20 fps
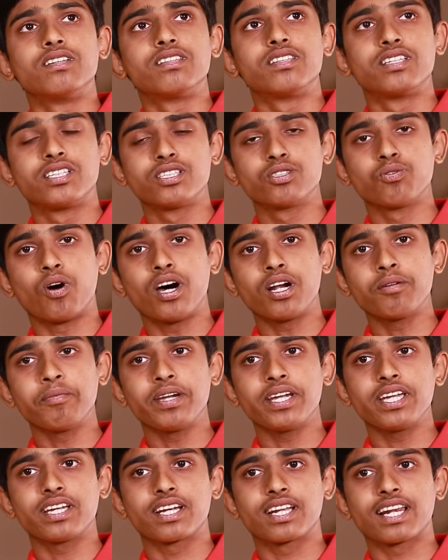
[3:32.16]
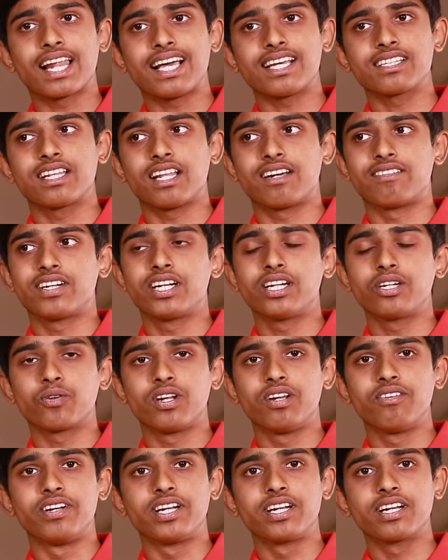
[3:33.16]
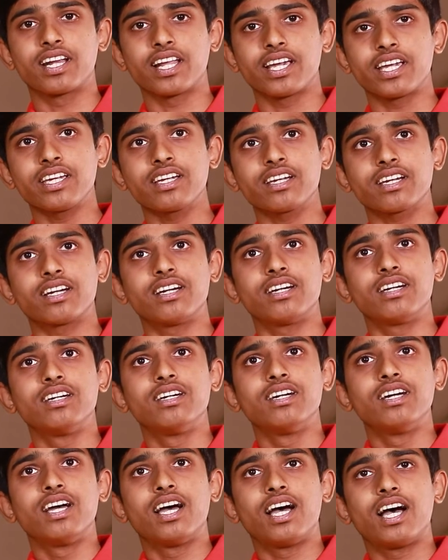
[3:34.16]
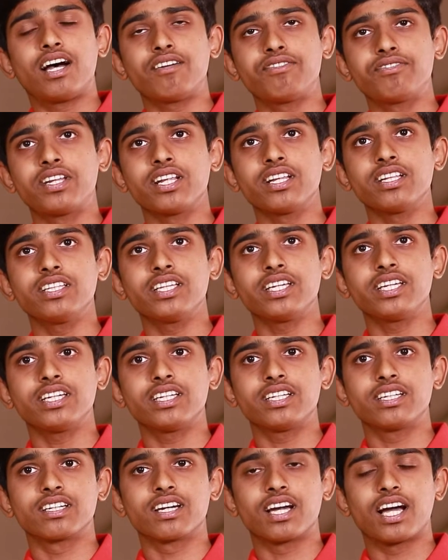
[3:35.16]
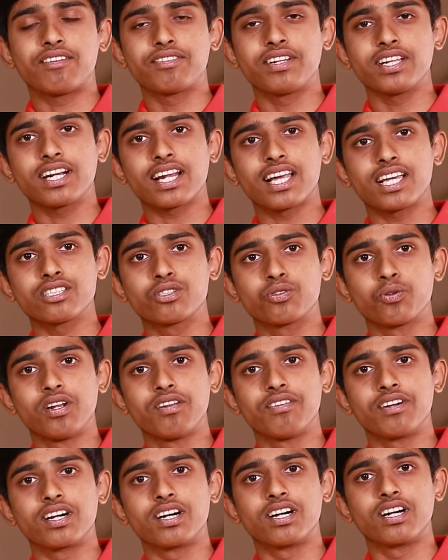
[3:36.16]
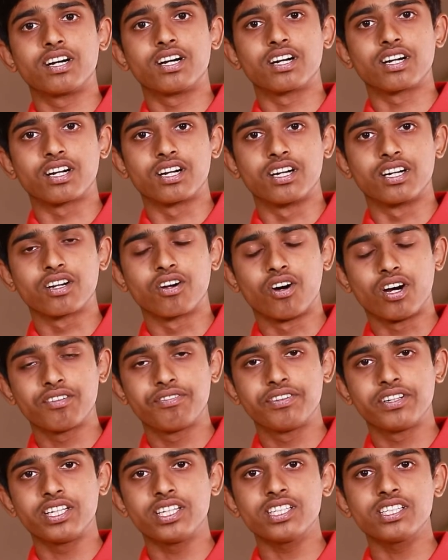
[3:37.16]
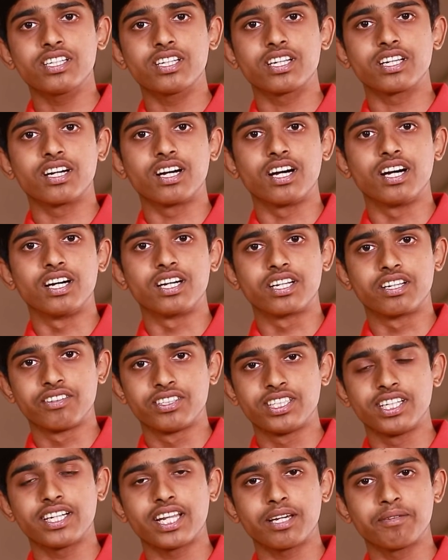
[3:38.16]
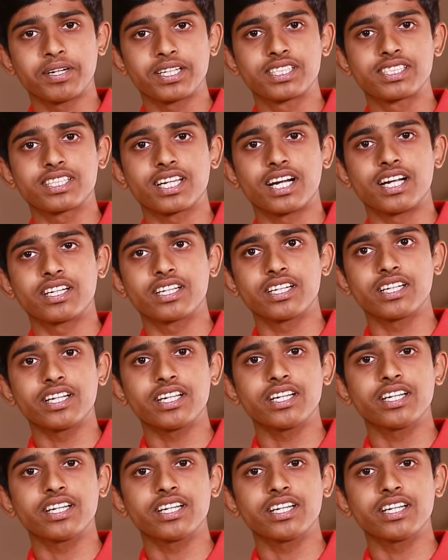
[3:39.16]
This is what my class 11 and 12 went like. After class 12 got finished, revision time had started,